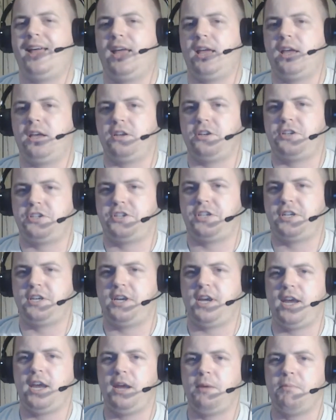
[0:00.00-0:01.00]

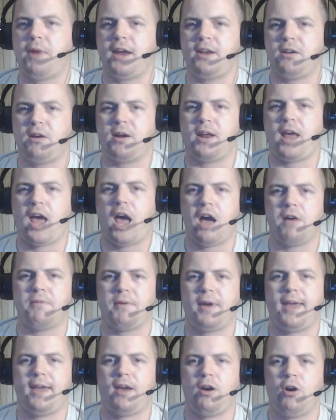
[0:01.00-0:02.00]
She might not have
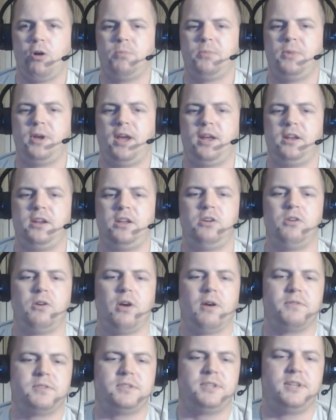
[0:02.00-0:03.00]
a home in the
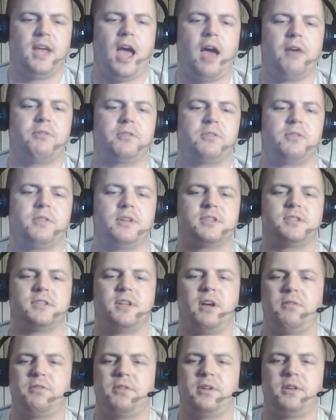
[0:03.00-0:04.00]
UFC after this.
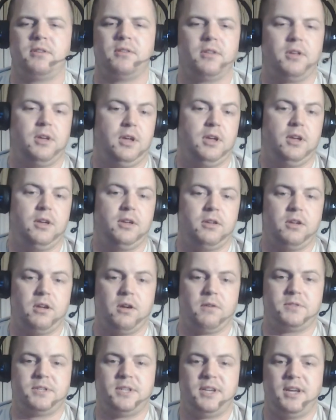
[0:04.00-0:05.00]
Now, the
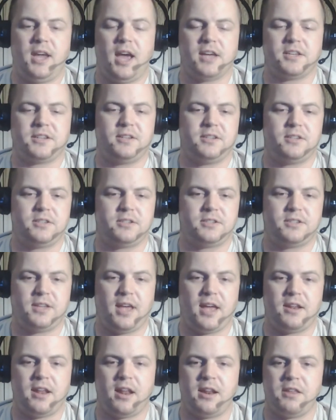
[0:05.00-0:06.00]
UFC hasn't
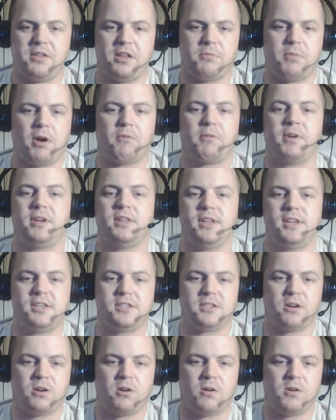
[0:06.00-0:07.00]
said anything about
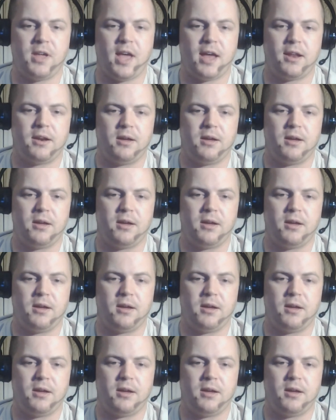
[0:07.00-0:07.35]
releasing her yet.